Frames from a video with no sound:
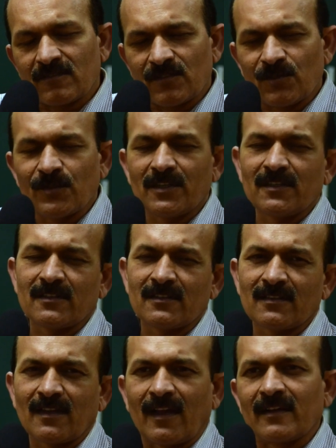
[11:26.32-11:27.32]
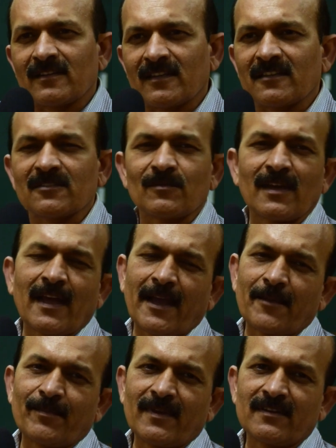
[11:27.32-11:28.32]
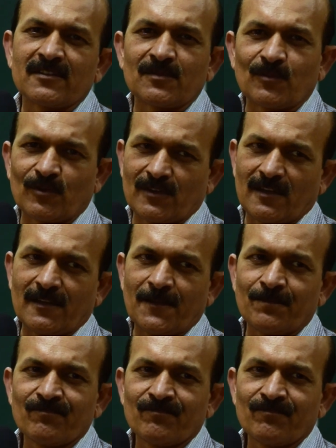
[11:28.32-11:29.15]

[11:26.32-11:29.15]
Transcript: do it and things will happen smoothly.